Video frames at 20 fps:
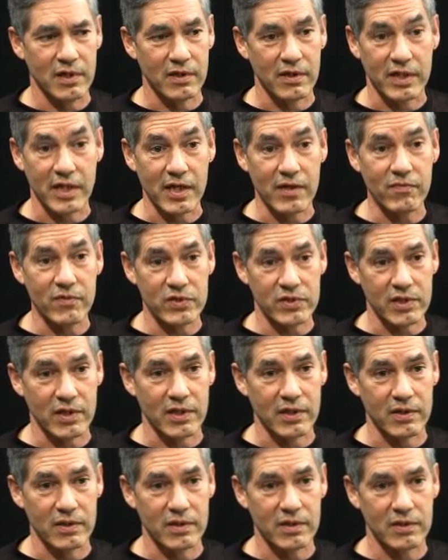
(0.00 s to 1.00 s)
gave us
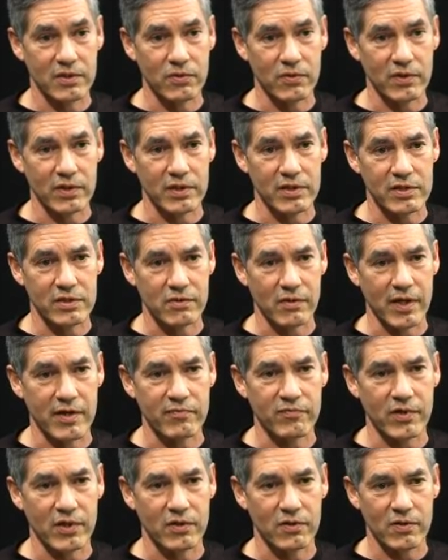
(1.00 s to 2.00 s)
during his
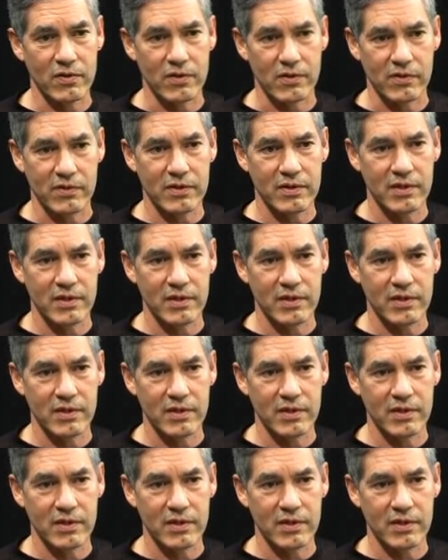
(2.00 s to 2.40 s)
life on earth.